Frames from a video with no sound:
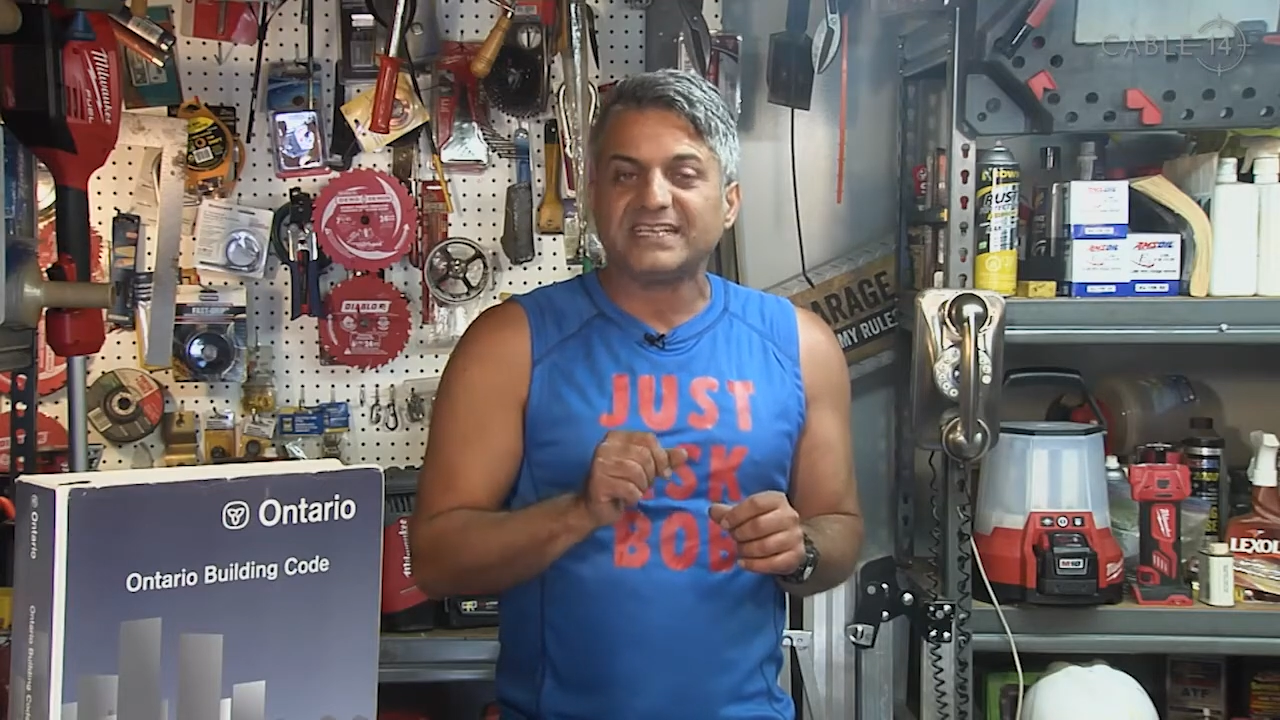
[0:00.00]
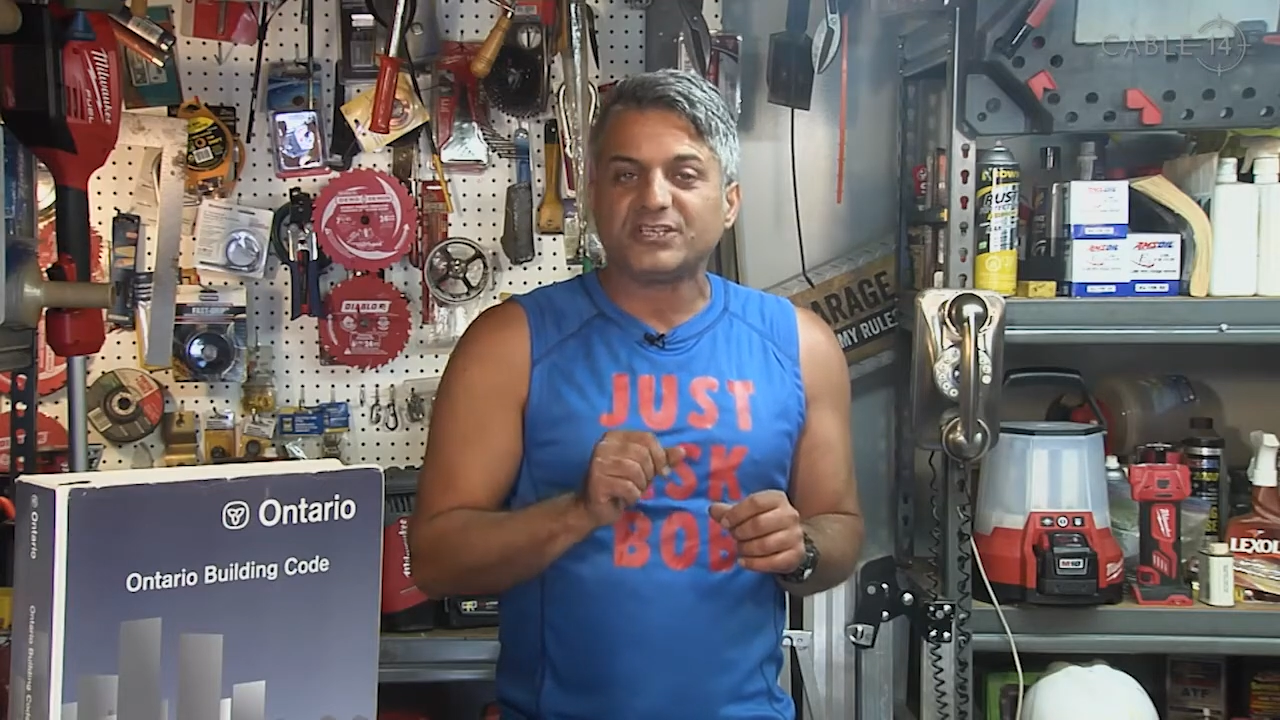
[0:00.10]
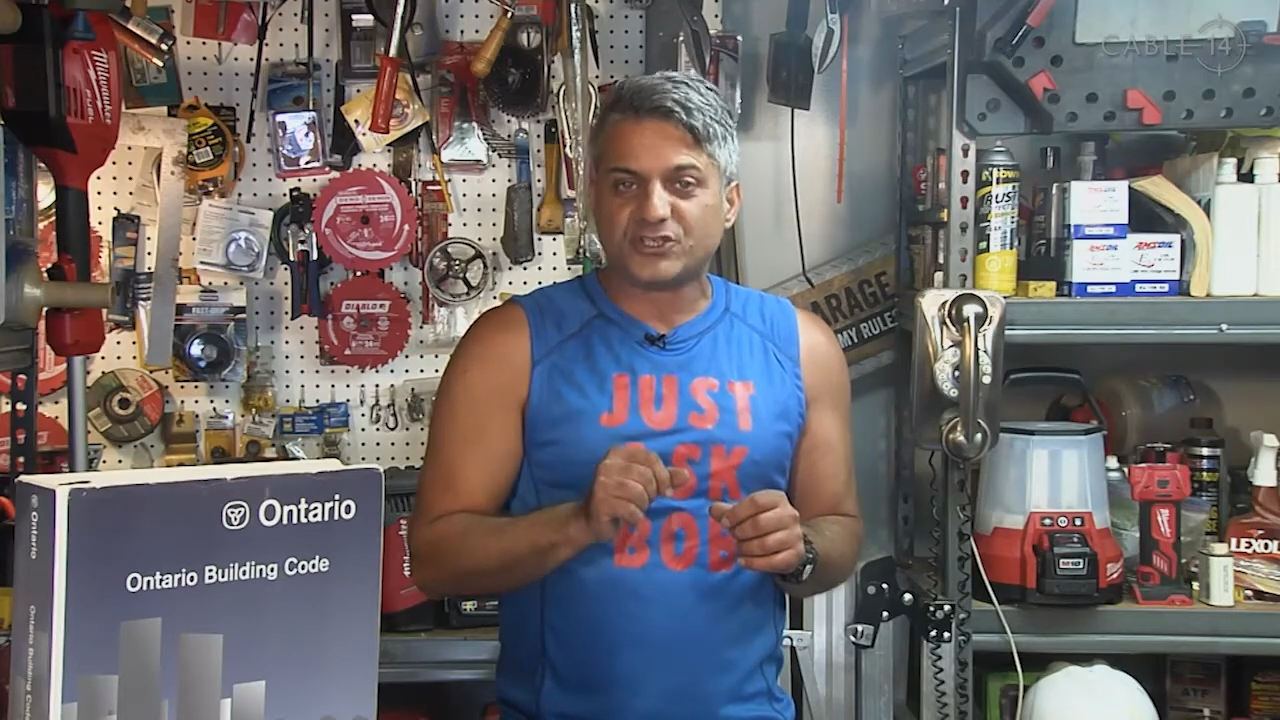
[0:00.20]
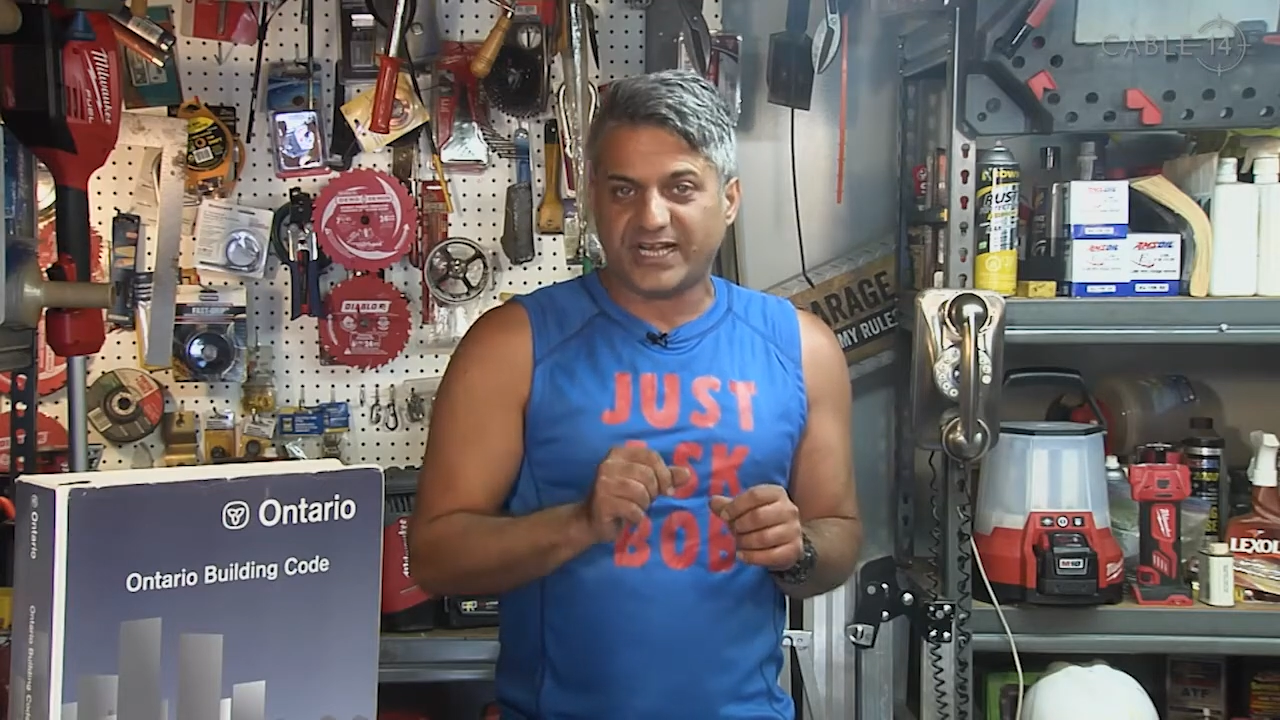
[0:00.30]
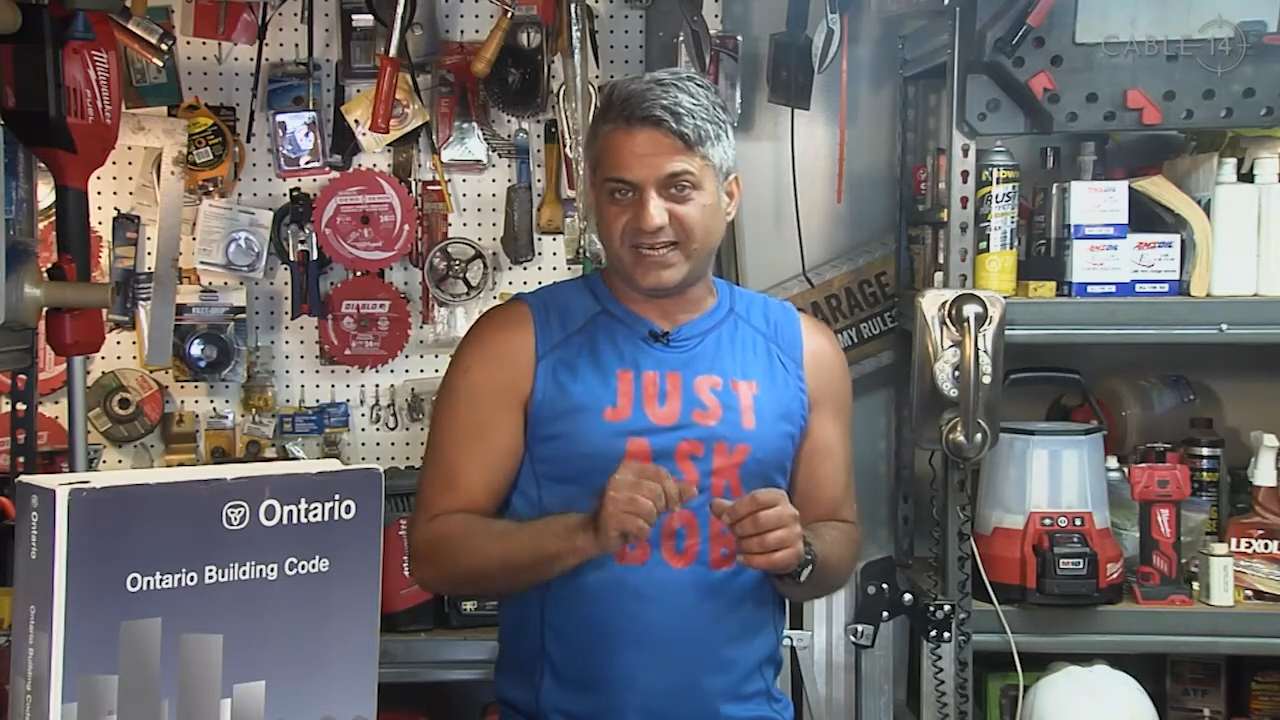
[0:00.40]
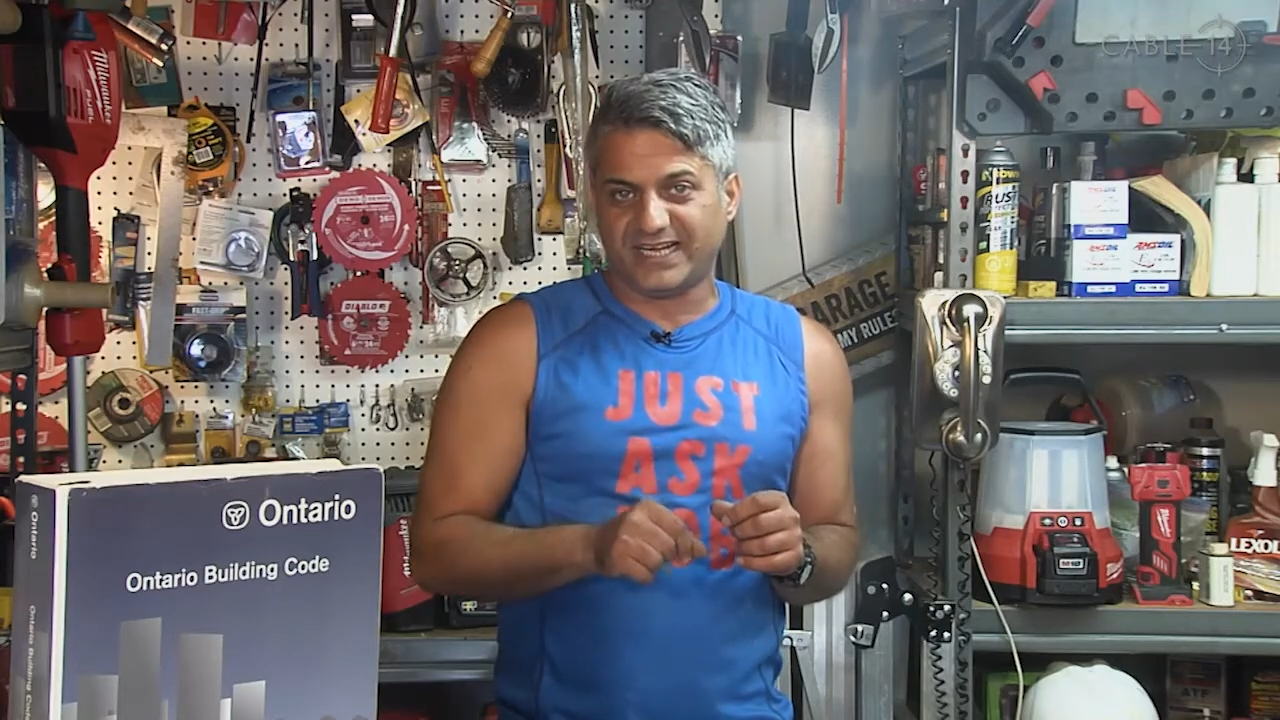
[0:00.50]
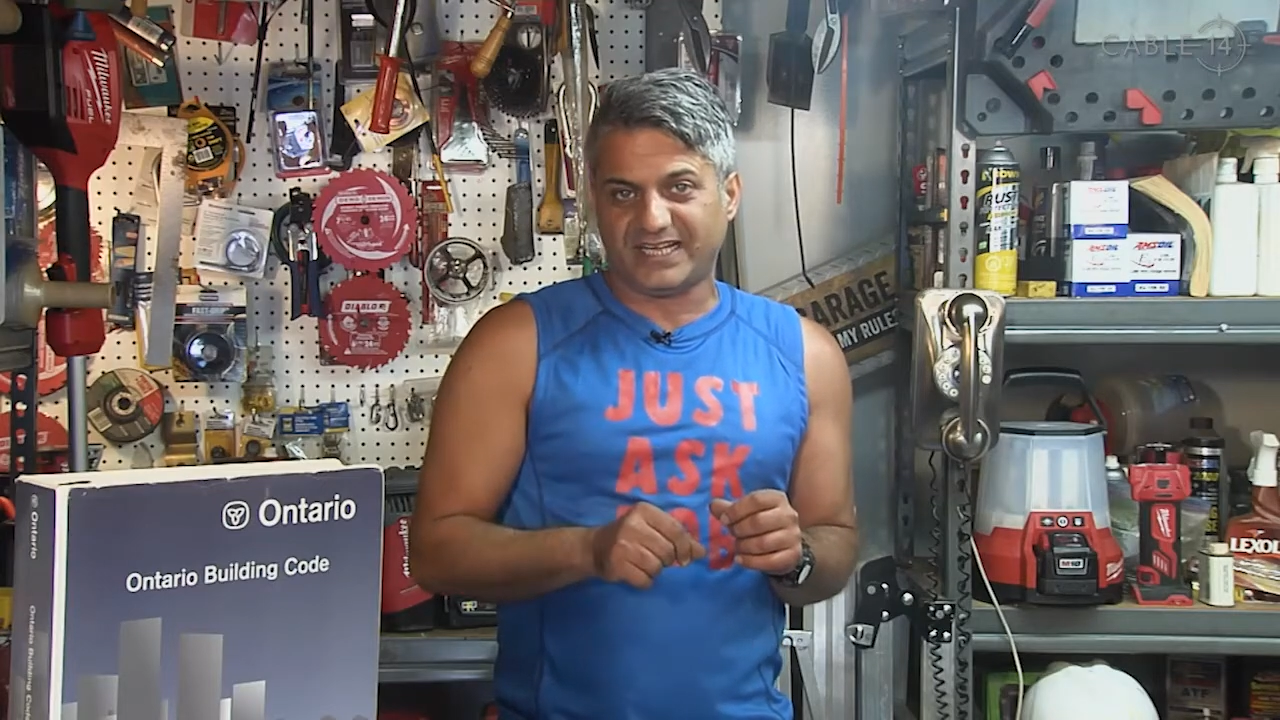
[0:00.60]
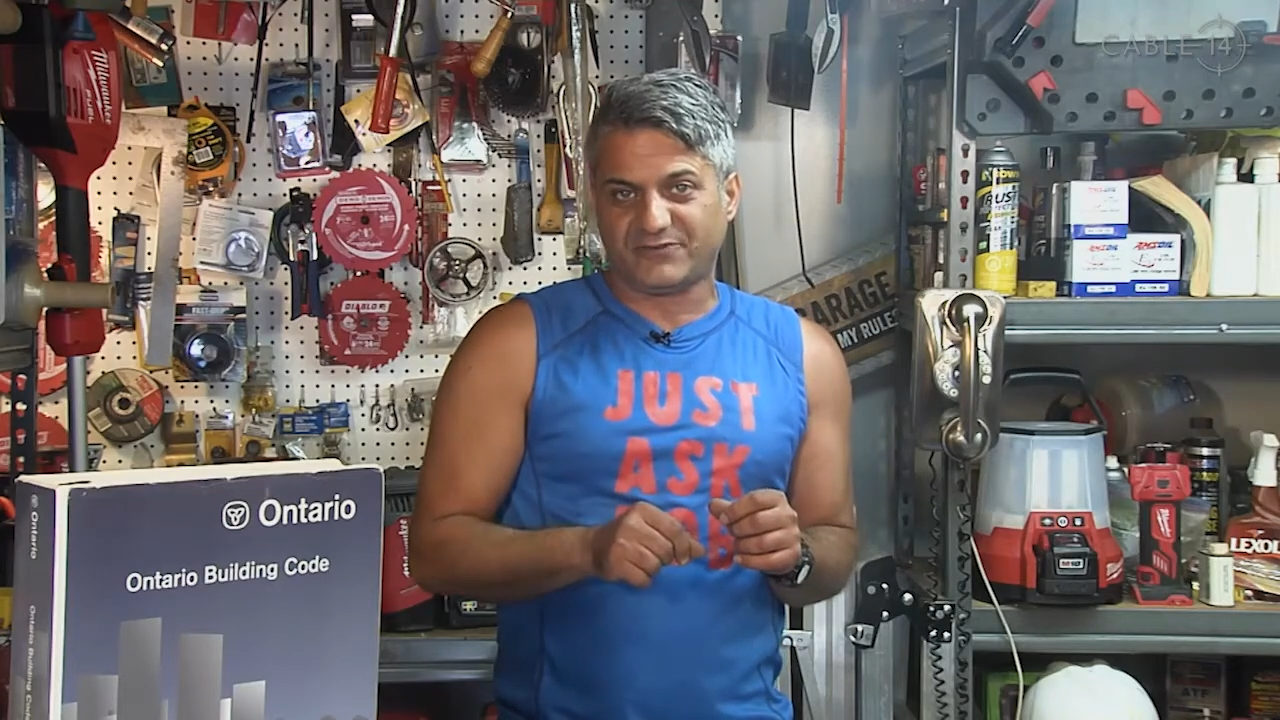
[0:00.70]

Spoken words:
chain link